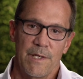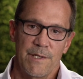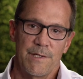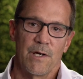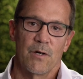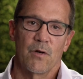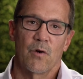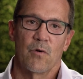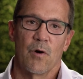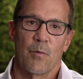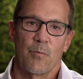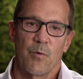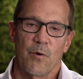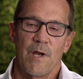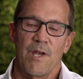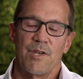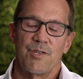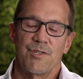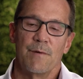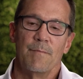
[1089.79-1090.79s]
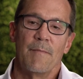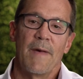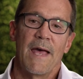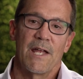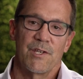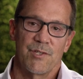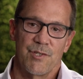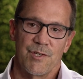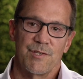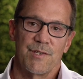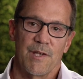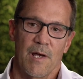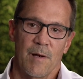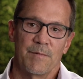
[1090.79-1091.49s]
Intel Corporation matches